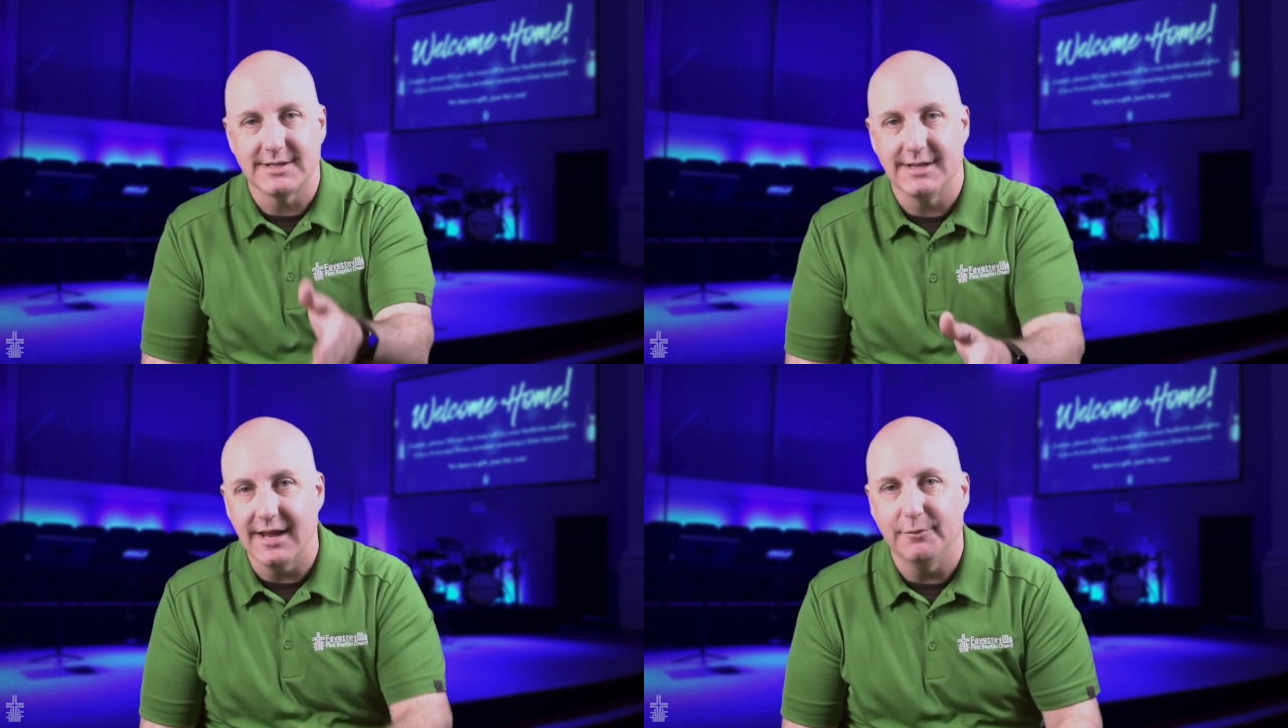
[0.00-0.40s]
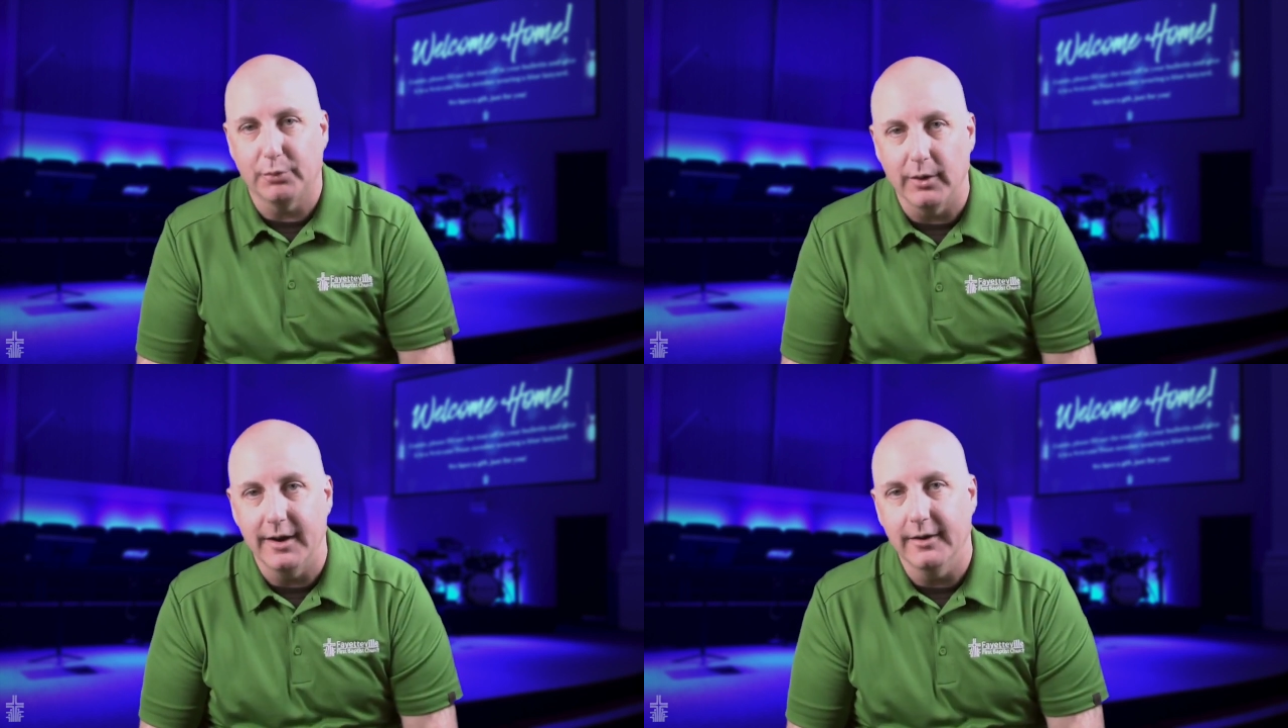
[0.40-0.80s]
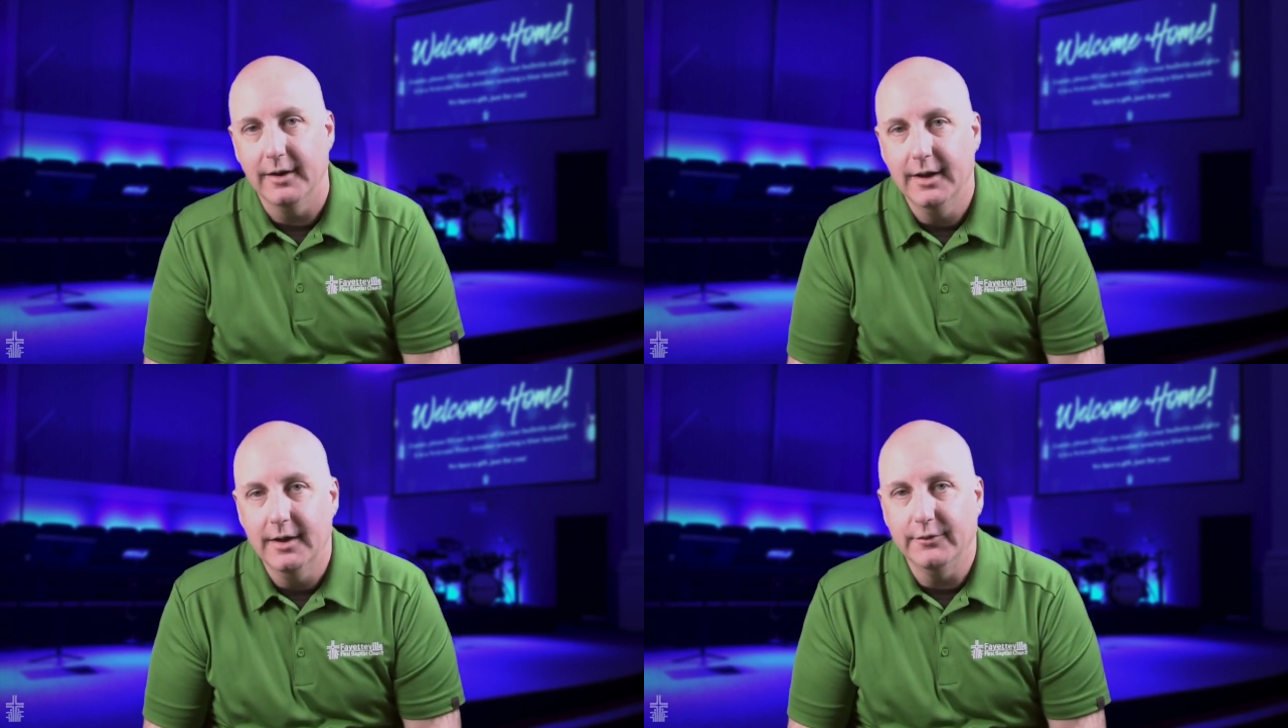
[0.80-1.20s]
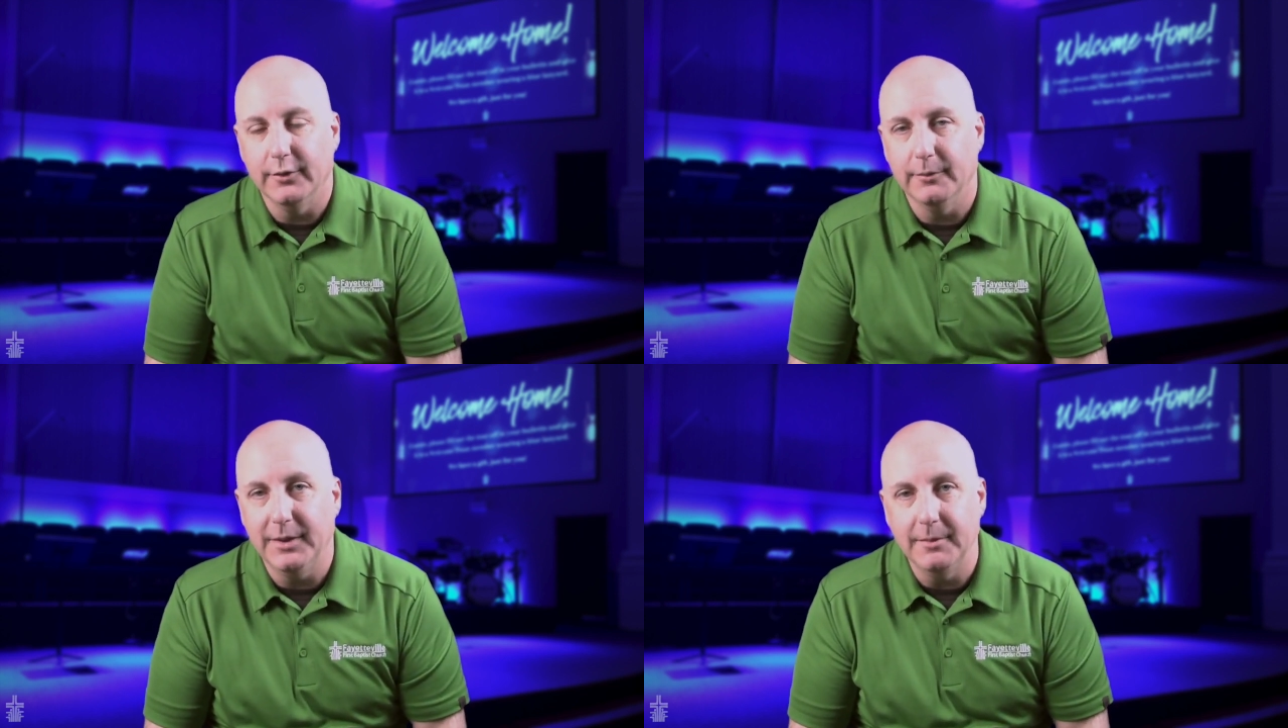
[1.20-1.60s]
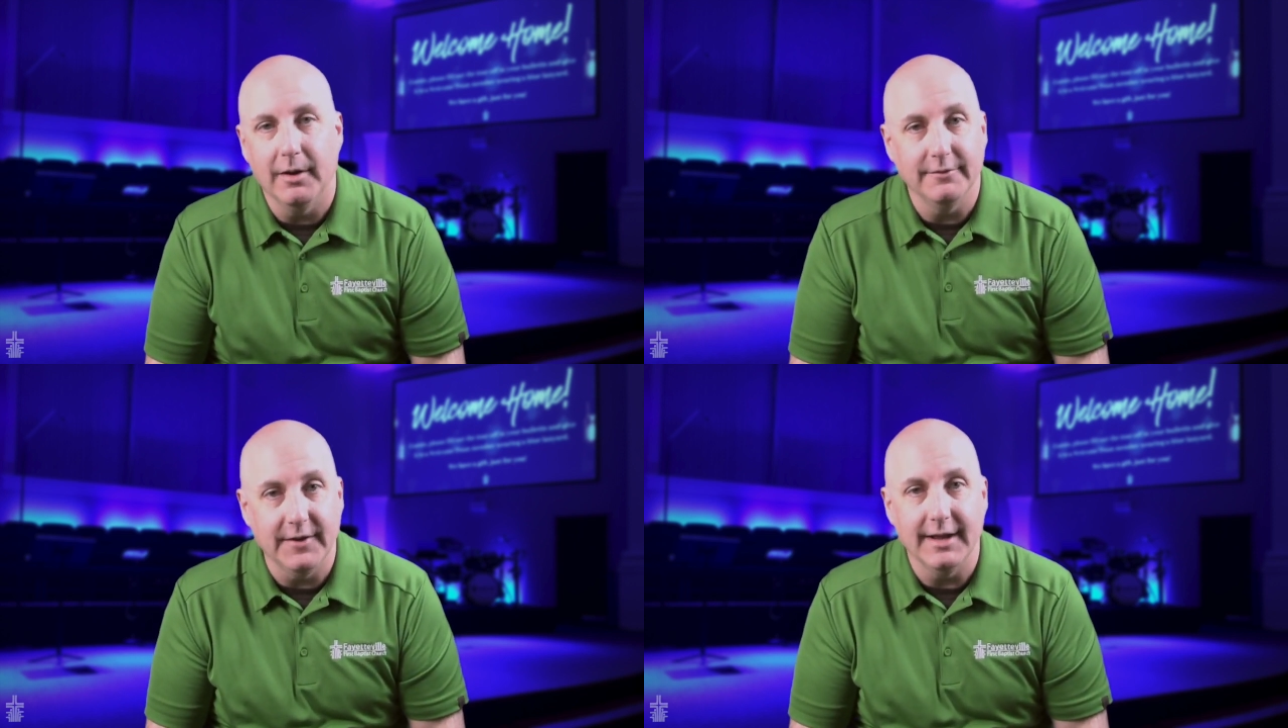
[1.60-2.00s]
as a day of prayer for
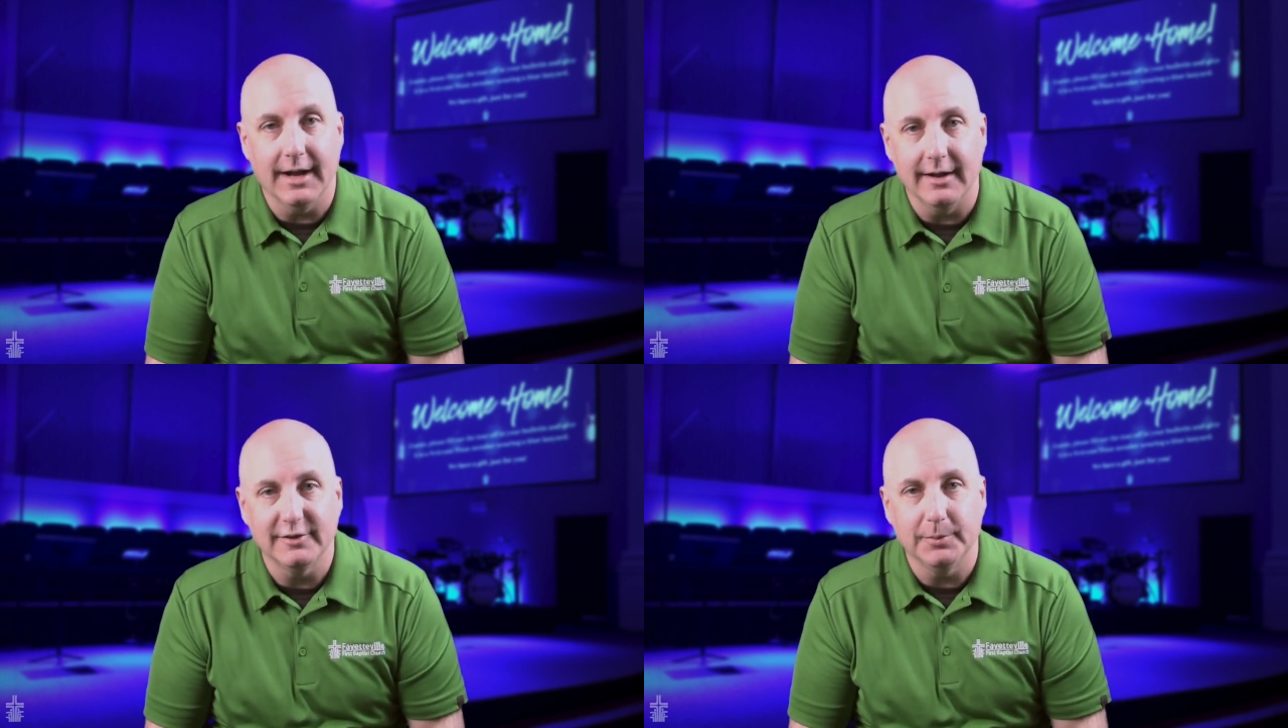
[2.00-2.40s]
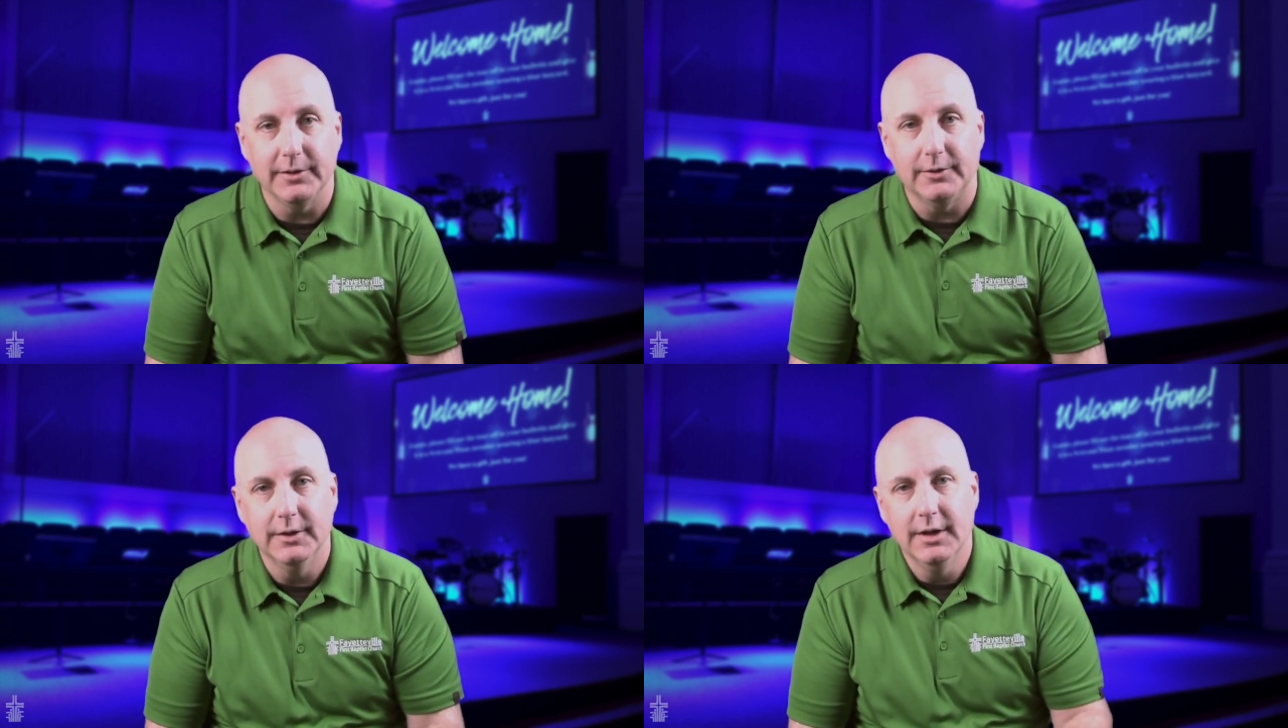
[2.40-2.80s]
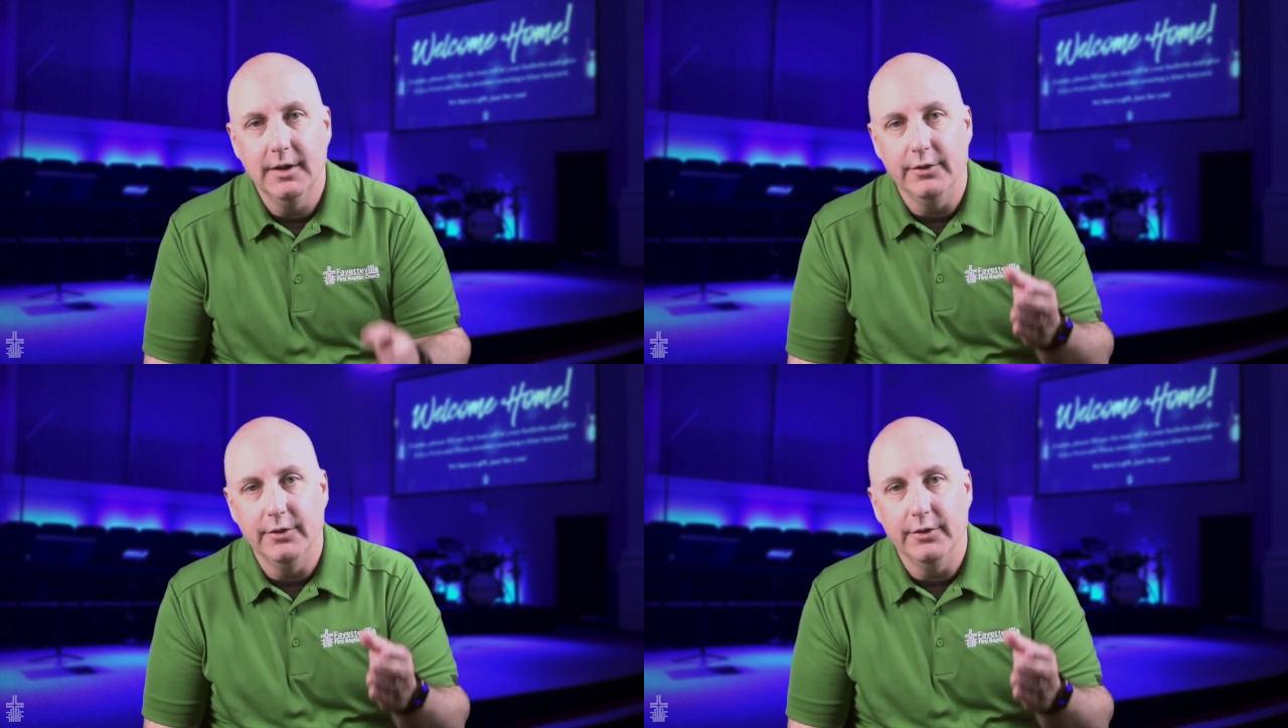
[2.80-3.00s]
Piedmont Fayette Hospital,